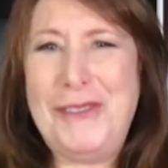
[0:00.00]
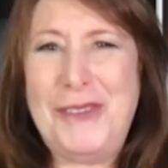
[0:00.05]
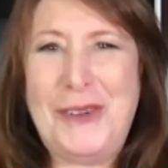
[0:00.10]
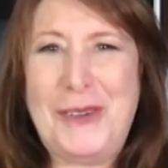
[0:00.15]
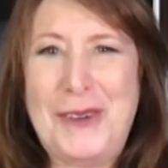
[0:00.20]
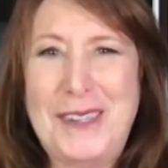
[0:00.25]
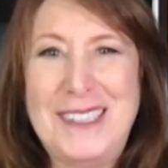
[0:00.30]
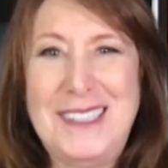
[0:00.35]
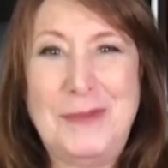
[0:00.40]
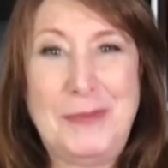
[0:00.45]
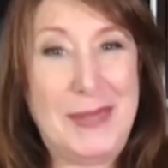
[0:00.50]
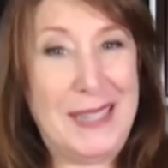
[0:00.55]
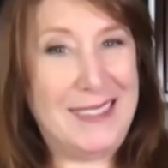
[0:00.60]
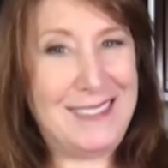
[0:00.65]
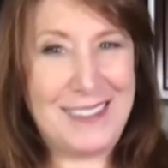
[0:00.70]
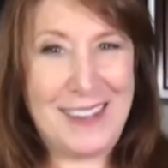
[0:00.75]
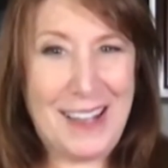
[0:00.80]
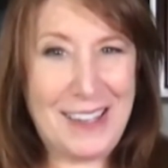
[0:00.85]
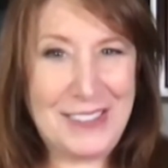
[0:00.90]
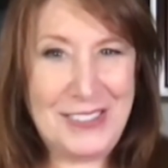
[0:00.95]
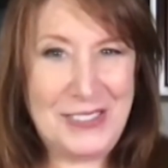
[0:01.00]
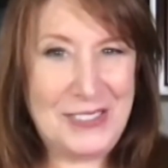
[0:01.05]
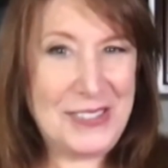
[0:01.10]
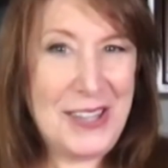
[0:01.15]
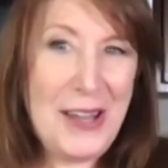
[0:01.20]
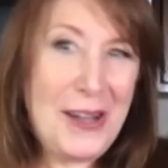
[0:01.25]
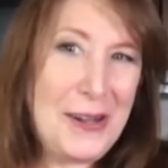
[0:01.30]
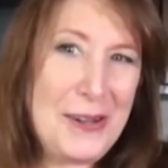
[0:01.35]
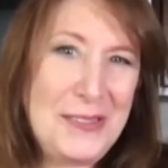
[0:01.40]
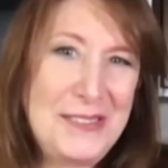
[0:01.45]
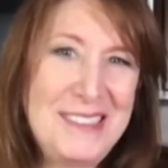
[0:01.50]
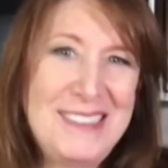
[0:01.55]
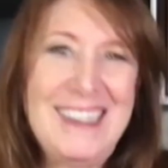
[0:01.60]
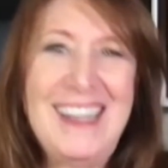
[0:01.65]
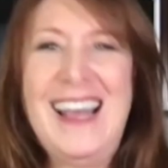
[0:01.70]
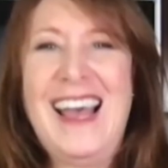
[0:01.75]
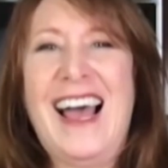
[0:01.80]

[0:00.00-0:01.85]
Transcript: of course, being Scotch and scones,